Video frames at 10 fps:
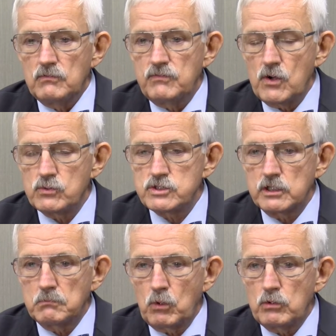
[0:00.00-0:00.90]
Folks
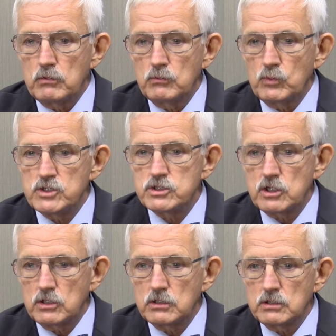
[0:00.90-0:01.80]
that are born with
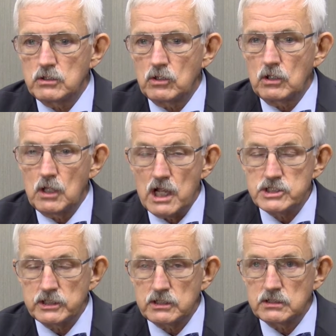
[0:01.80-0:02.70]
certain
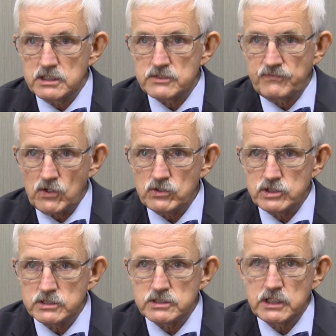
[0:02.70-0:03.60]
neurologic
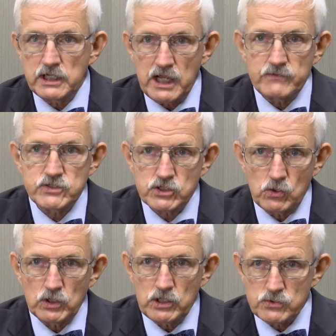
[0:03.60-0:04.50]
dysfunctions can have
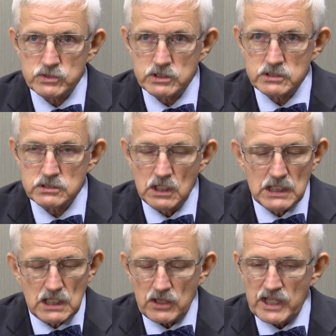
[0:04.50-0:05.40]
scoliosis.
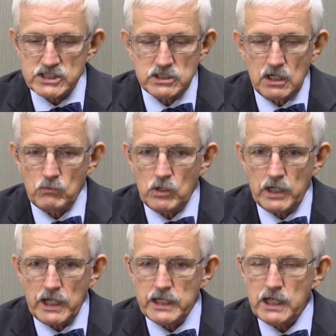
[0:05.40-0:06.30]
That's not what
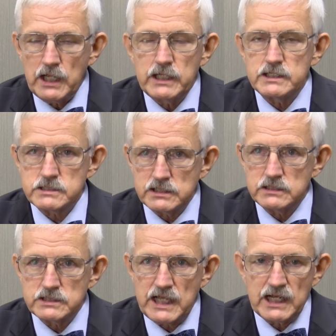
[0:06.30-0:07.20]
AIS
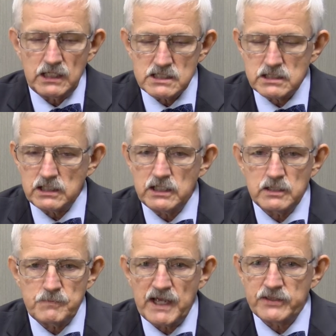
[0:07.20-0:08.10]
is. Adolescent
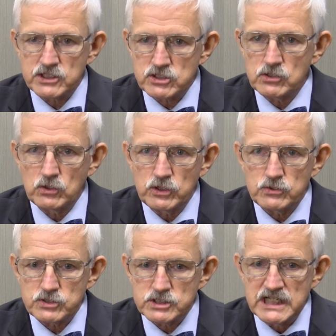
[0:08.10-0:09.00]
idiopathic
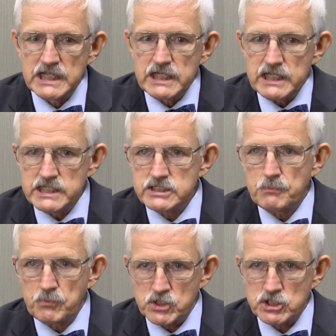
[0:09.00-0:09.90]
scoliosis is a
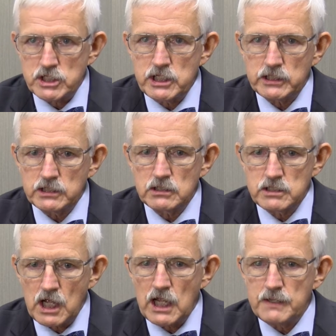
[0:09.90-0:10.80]
particular
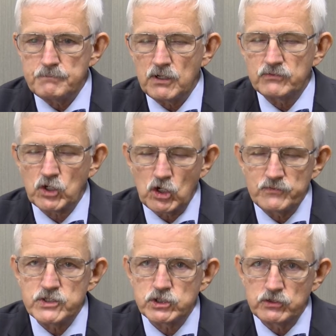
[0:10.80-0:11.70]
type of
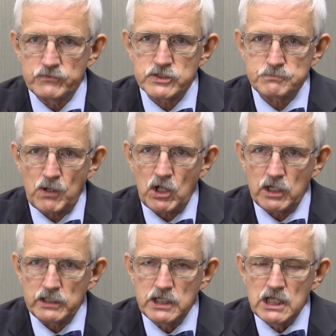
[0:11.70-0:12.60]
curvature of the
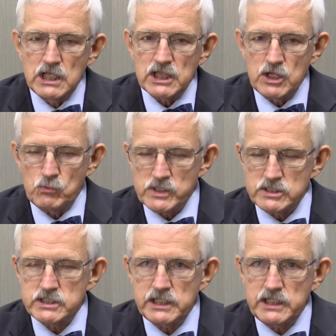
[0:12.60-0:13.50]
spine that we
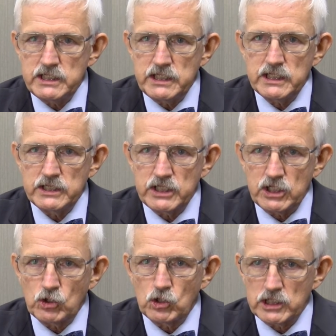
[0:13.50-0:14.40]
see in
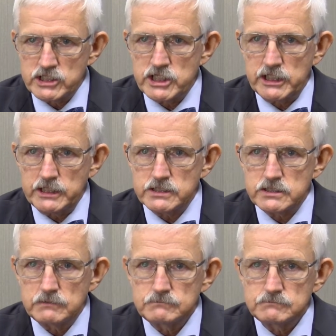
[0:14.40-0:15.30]
the early teens.